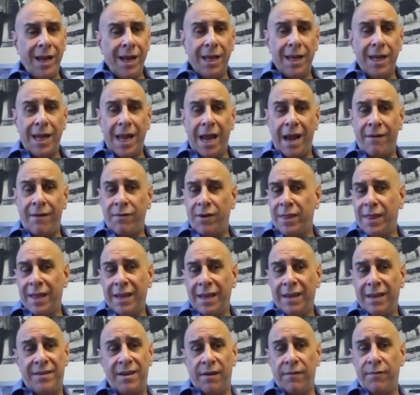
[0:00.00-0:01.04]

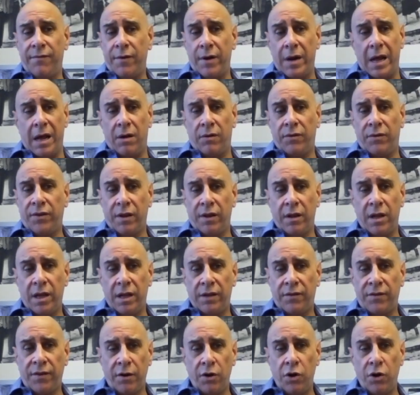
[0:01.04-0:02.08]
Everything's different now.
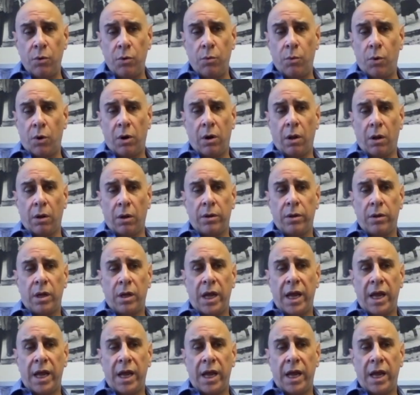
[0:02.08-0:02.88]
It's a new world.